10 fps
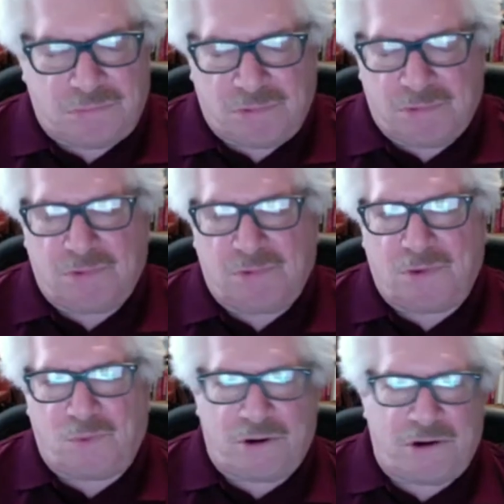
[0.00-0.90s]
fair enough
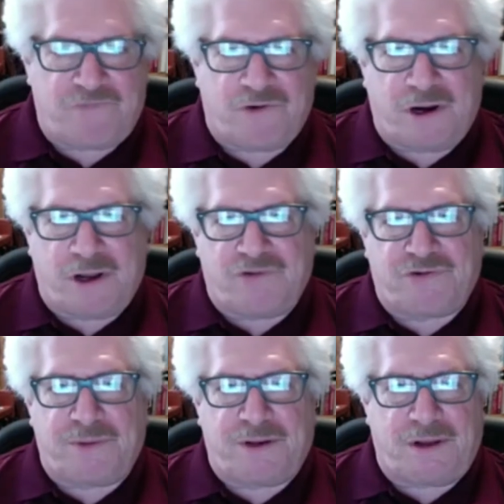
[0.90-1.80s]
wherever it is.
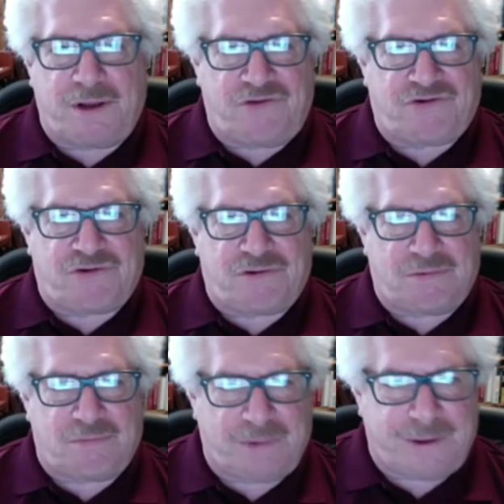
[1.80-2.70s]
I mean, East,
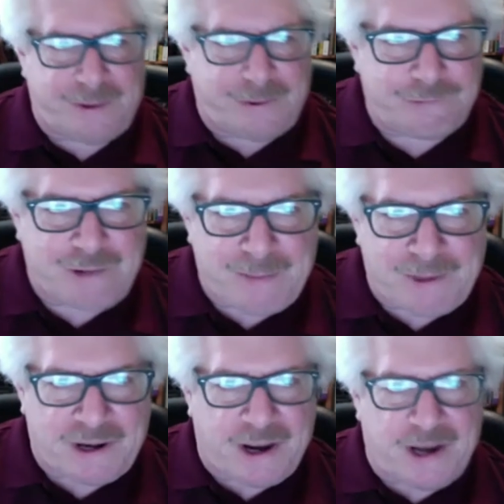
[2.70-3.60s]
you know,
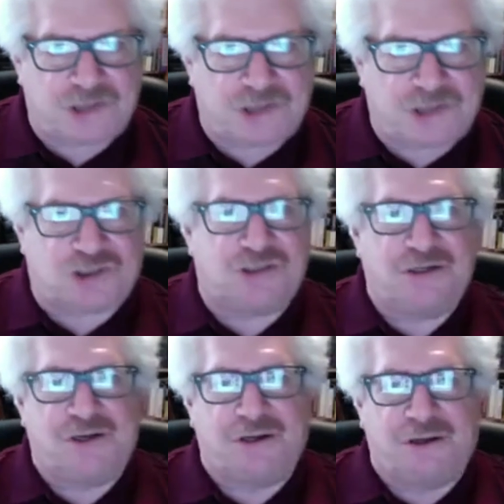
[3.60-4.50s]
Rabbit Hash,
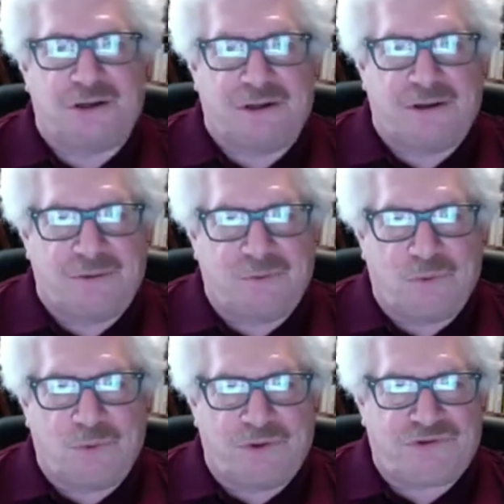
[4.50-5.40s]
hmm.
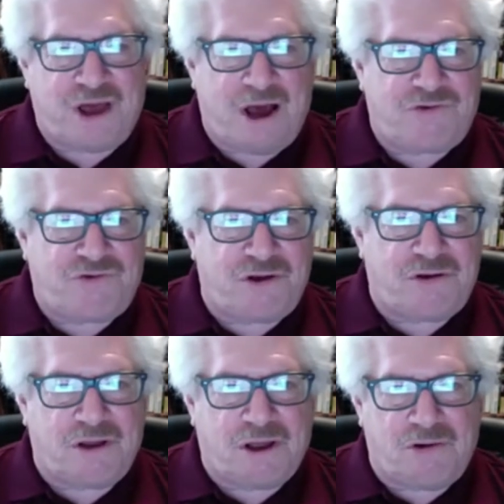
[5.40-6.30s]
Wisconsin,
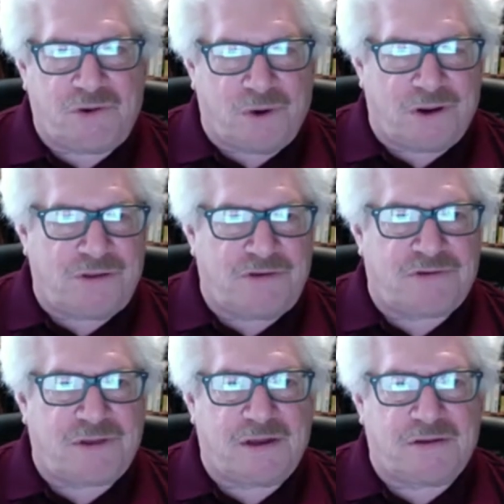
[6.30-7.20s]
to go to one of these
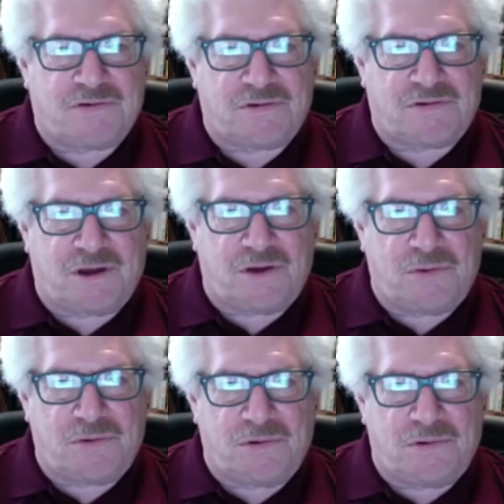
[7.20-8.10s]
things.
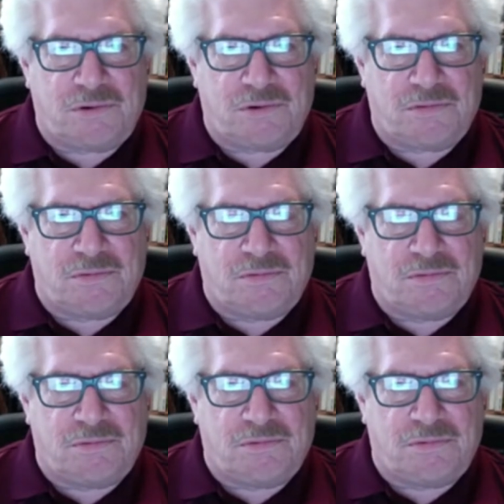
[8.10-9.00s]
So,
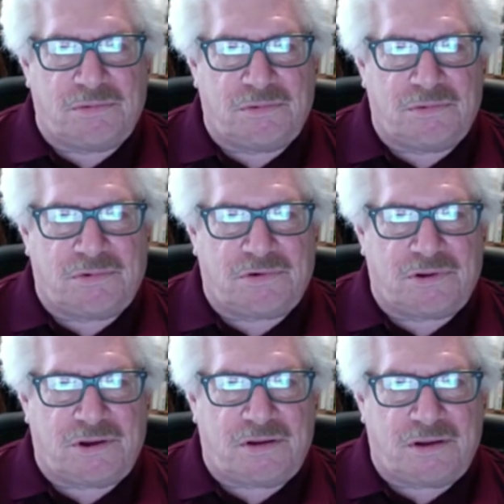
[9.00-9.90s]
so
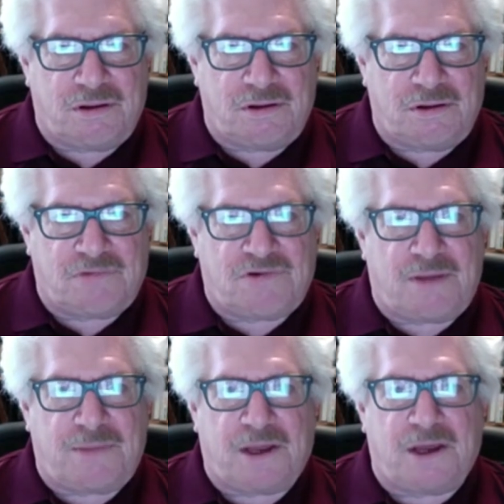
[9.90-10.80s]
it's
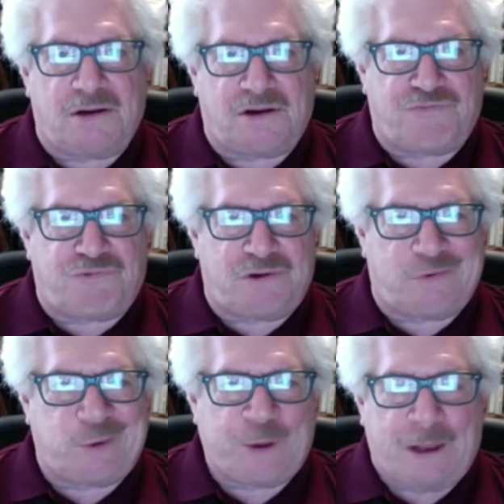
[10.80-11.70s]
not making a
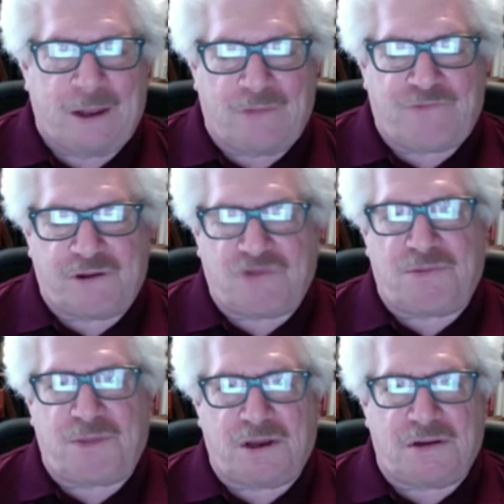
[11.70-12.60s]
difference. If it
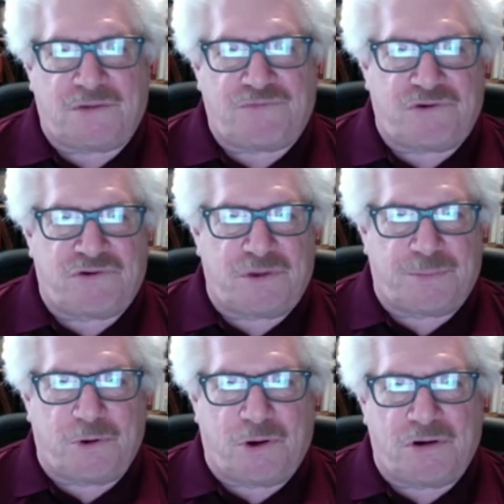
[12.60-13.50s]
doesn't make a difference in the
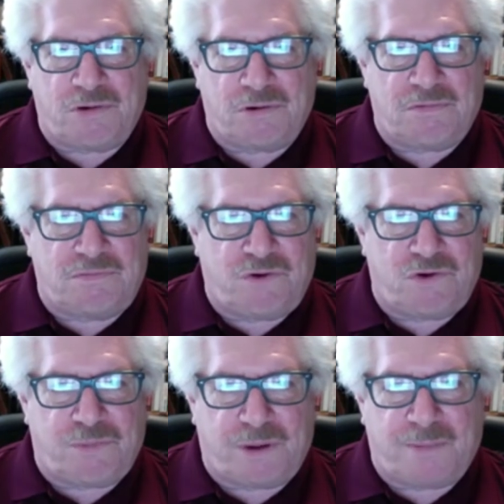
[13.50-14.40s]
broader
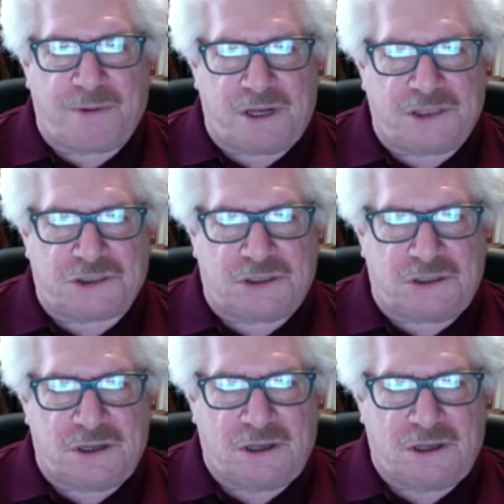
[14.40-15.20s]
voter population,